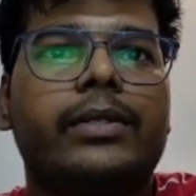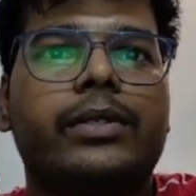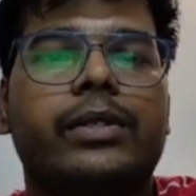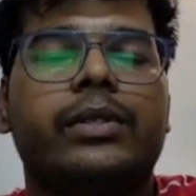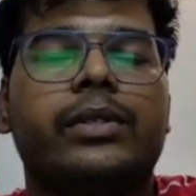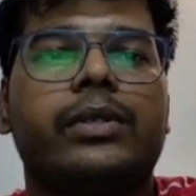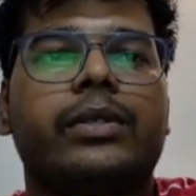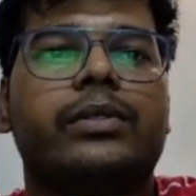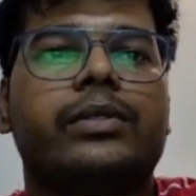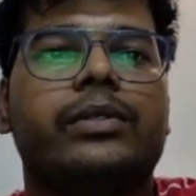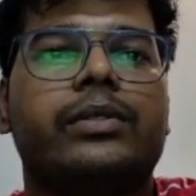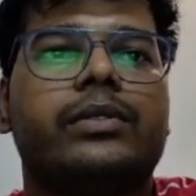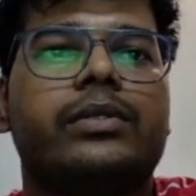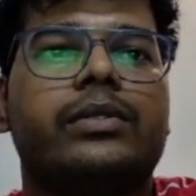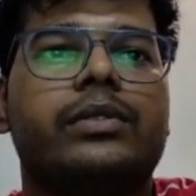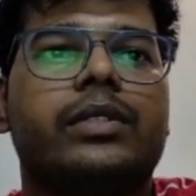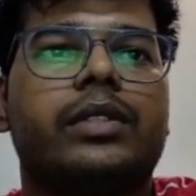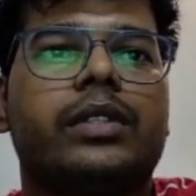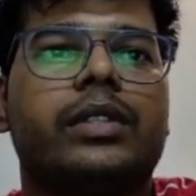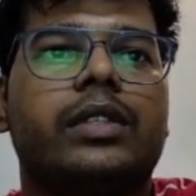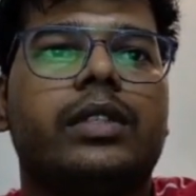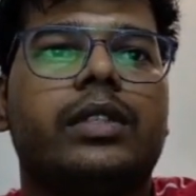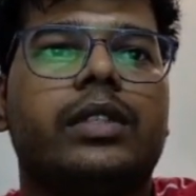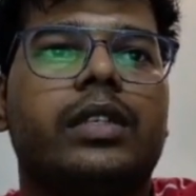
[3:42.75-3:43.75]
So
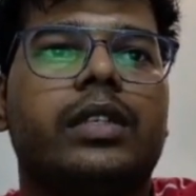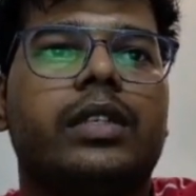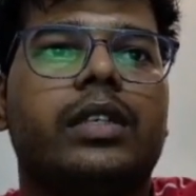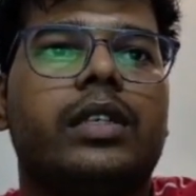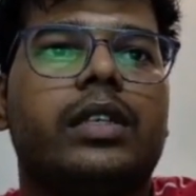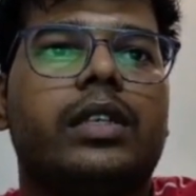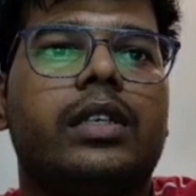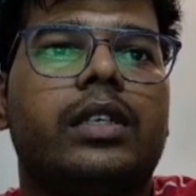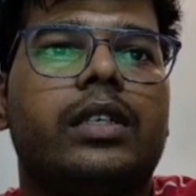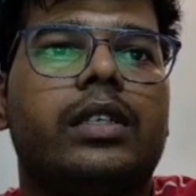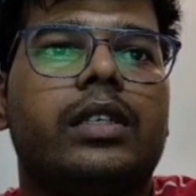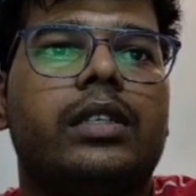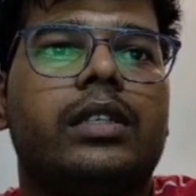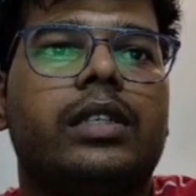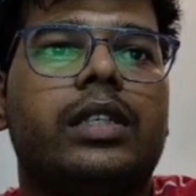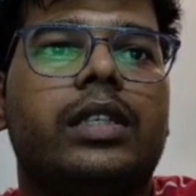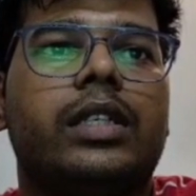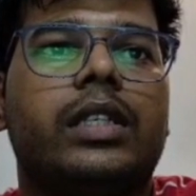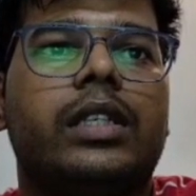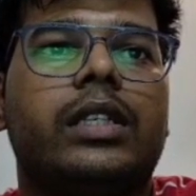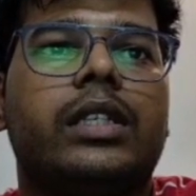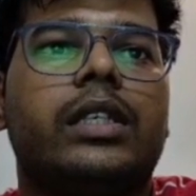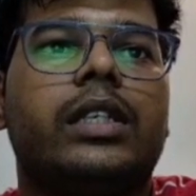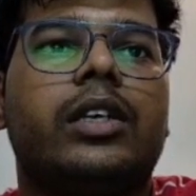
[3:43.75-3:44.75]

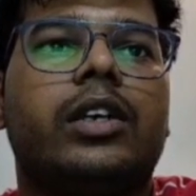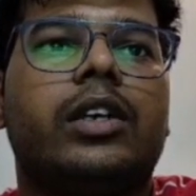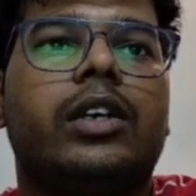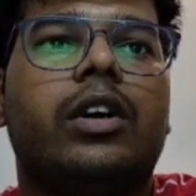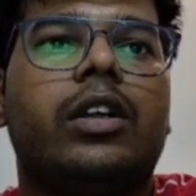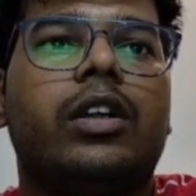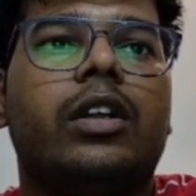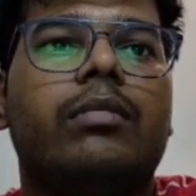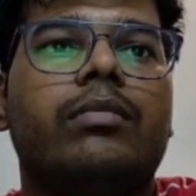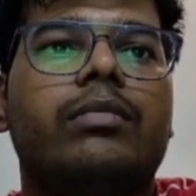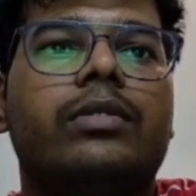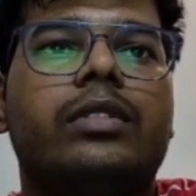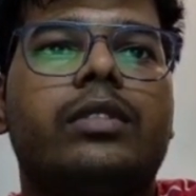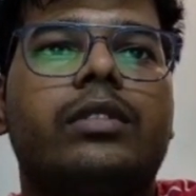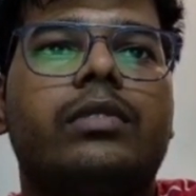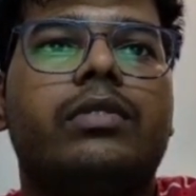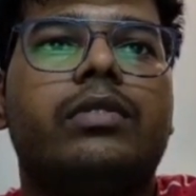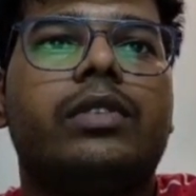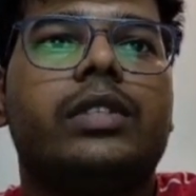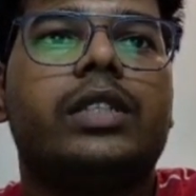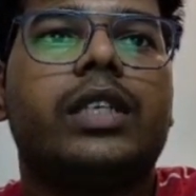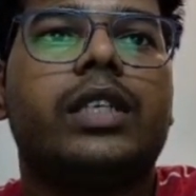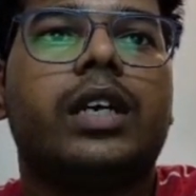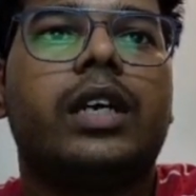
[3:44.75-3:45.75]
the
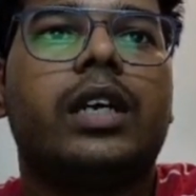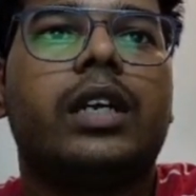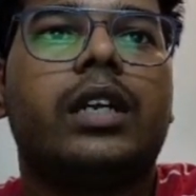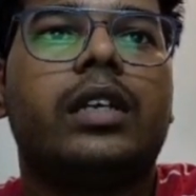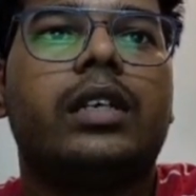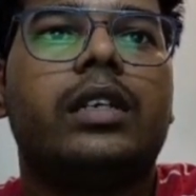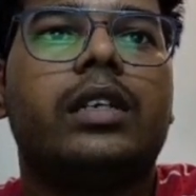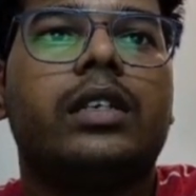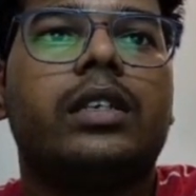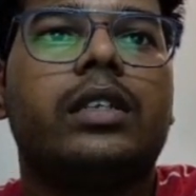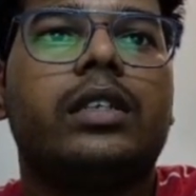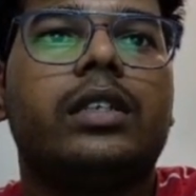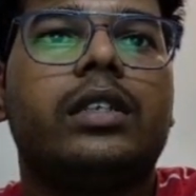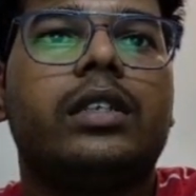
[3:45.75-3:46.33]
columns which are